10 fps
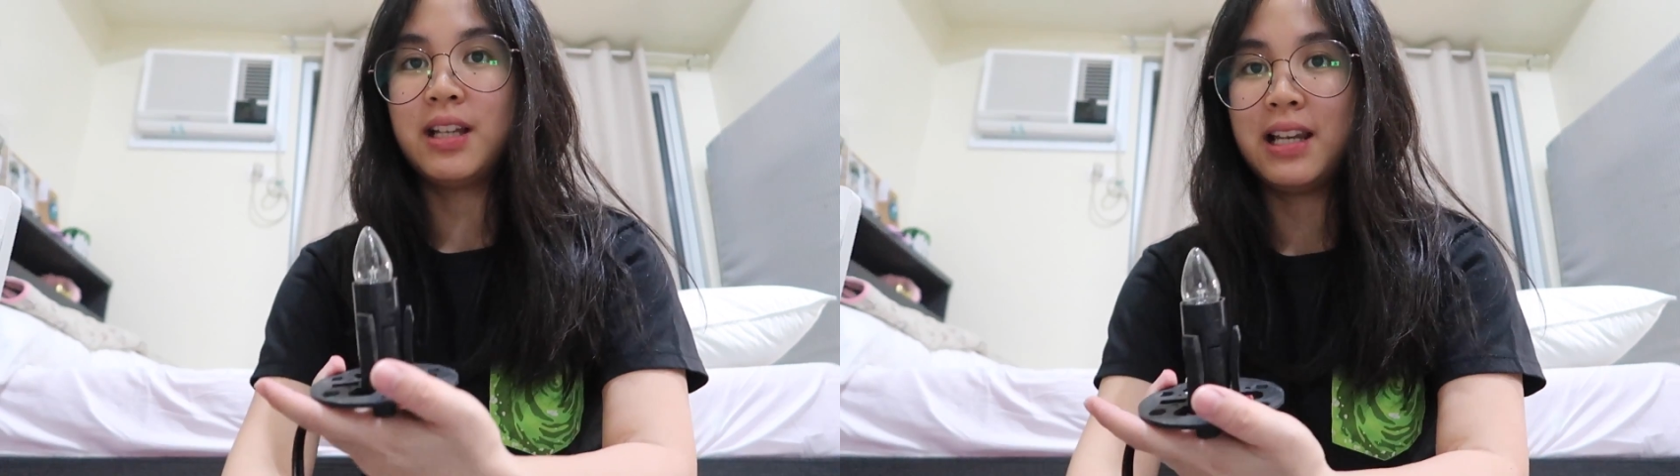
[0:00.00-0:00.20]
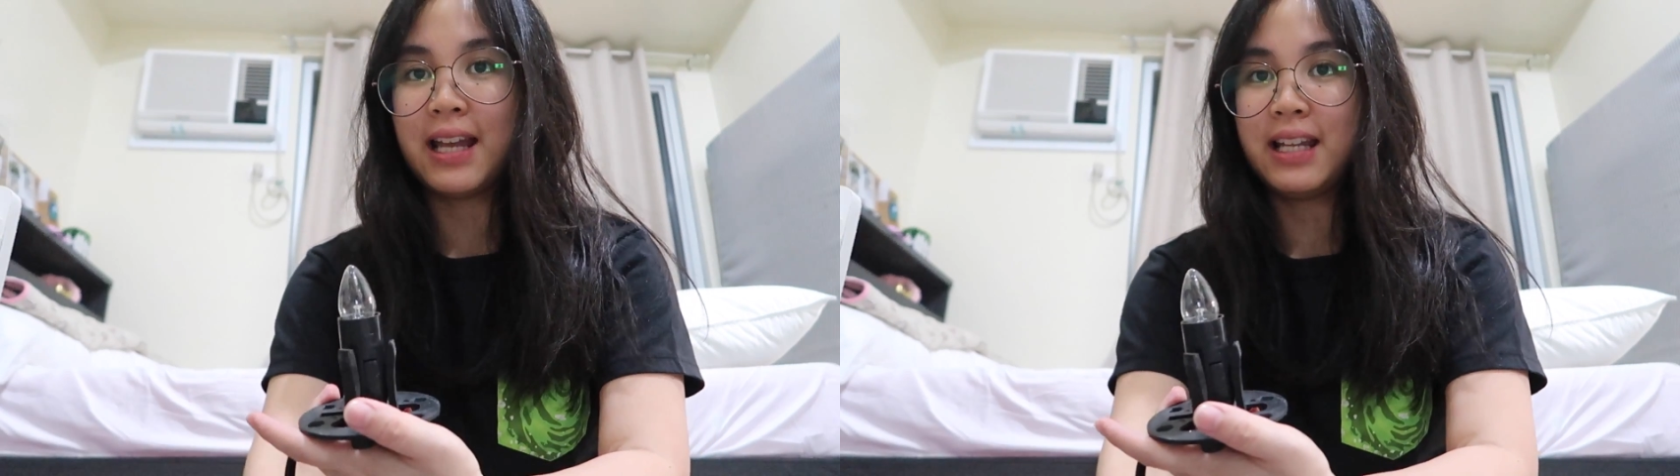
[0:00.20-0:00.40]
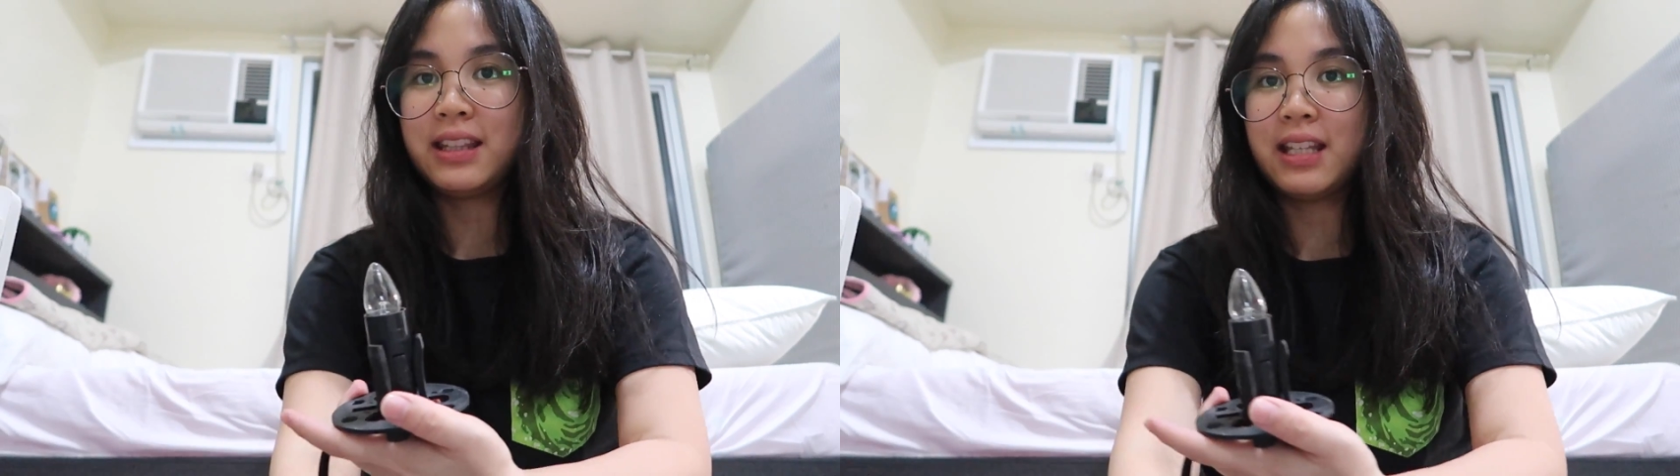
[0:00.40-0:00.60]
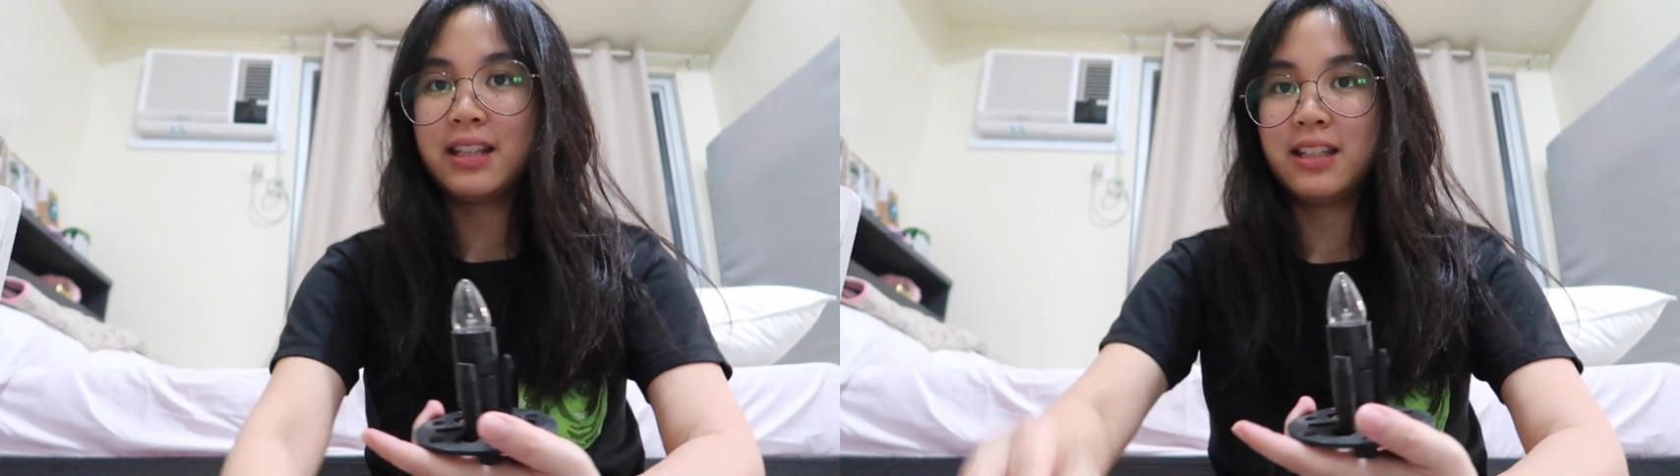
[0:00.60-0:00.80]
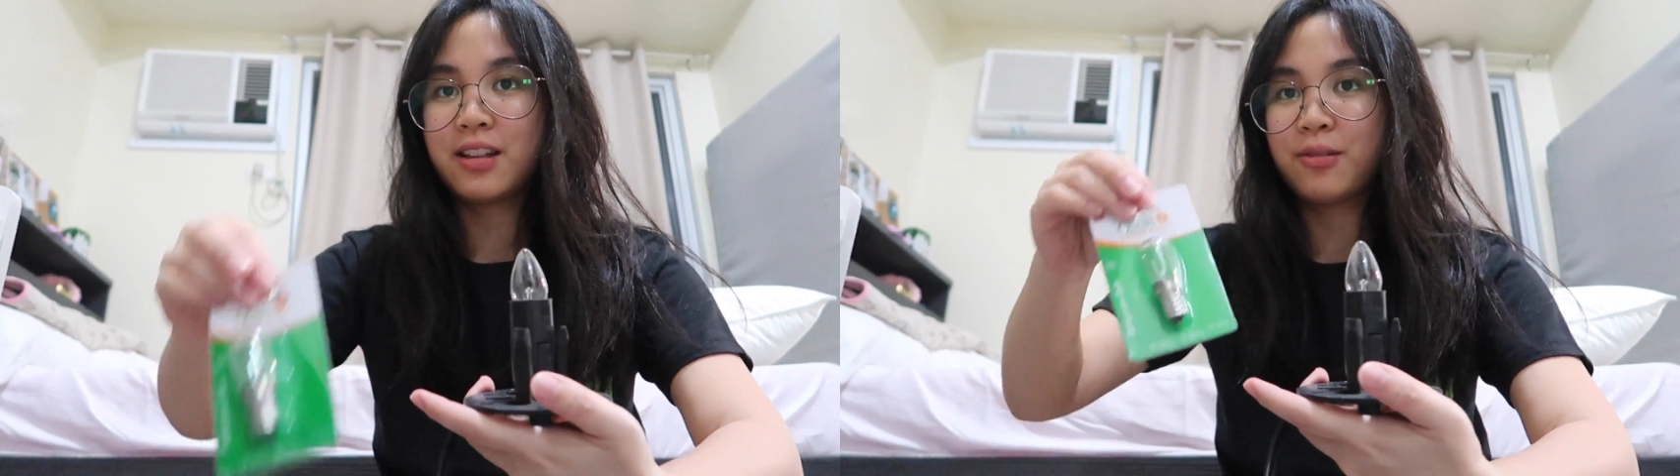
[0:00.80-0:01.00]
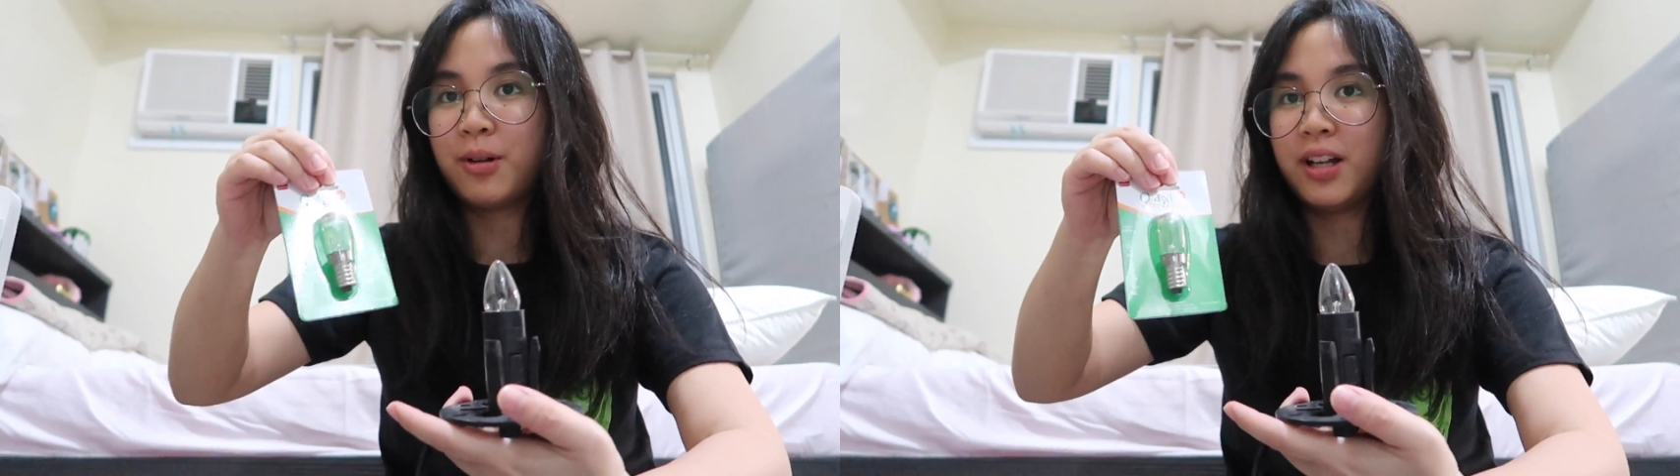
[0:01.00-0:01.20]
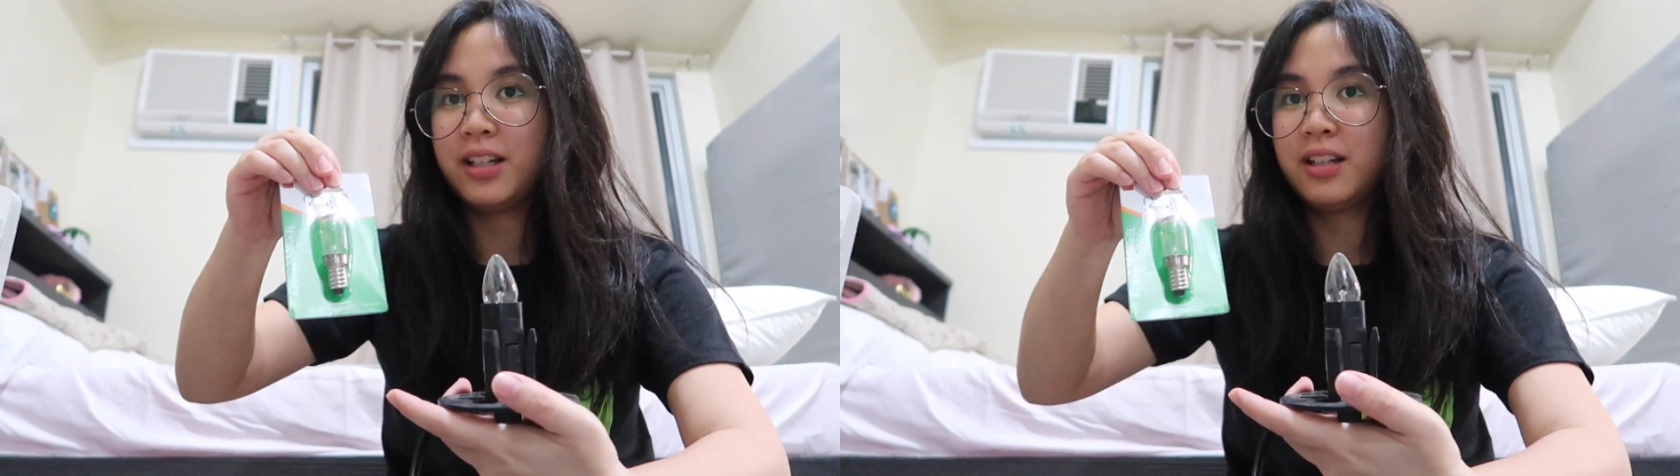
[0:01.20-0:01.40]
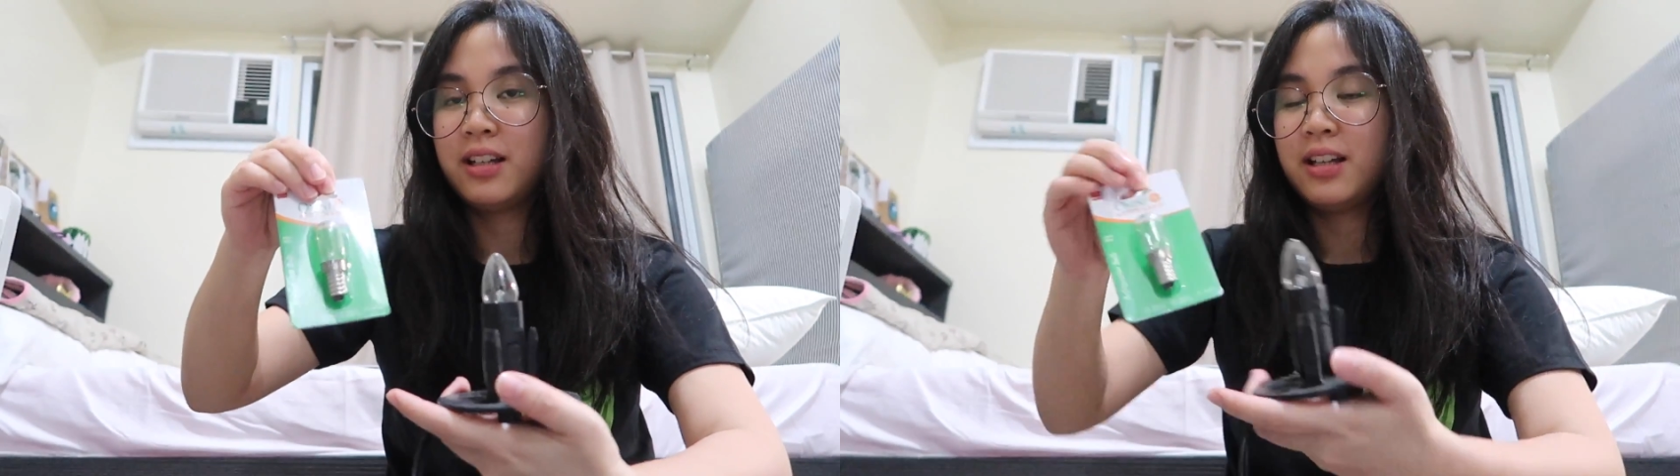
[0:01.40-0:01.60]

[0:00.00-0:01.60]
the light and this one.